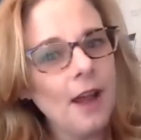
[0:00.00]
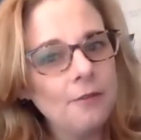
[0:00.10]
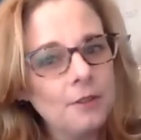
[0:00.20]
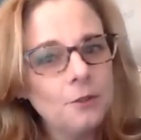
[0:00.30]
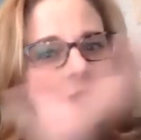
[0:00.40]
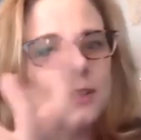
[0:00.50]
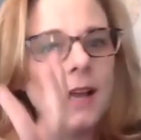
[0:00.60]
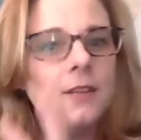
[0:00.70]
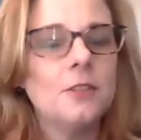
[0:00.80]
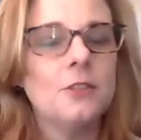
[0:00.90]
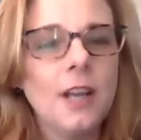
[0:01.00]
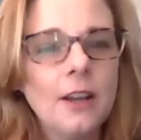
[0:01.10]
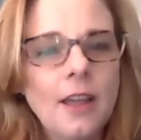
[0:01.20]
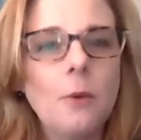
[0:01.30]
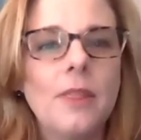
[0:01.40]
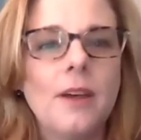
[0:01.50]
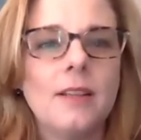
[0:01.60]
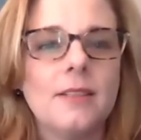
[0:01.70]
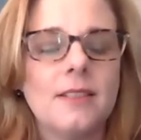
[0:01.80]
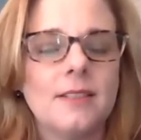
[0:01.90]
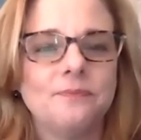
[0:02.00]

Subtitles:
evolutionized. So share that with us.